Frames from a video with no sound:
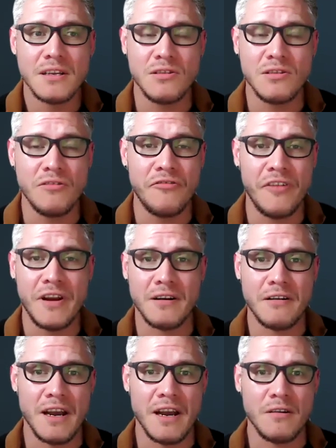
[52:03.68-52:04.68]
to
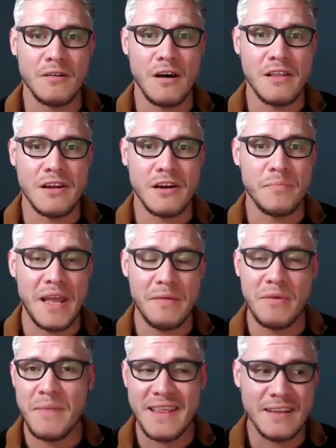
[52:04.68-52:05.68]
figure out other
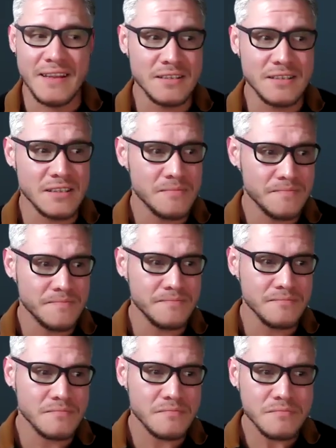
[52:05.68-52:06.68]
payment methods.
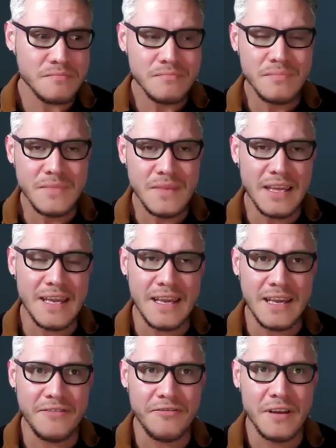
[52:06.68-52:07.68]

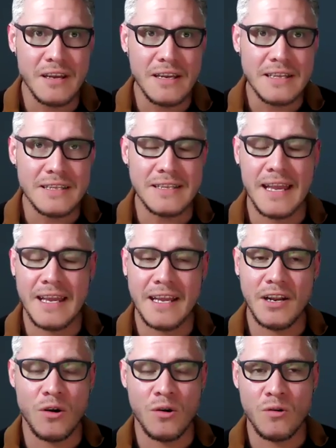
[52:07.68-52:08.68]
If they
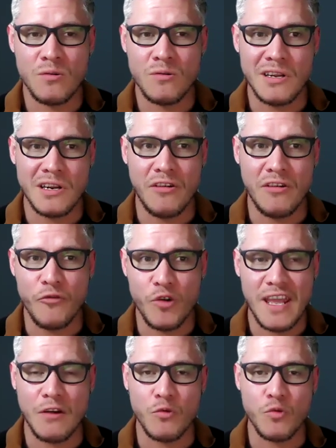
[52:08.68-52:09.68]
don't, if we
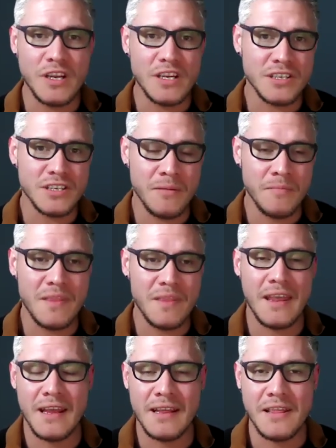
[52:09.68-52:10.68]
can't reach them,
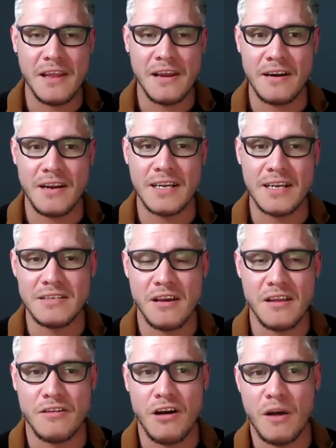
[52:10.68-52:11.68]
then there is
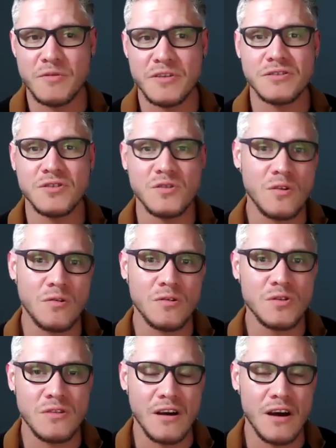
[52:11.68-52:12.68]
other options to go
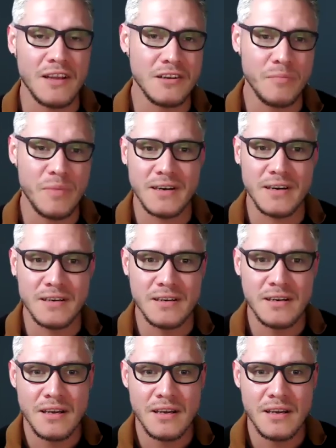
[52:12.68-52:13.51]
into the underbidder.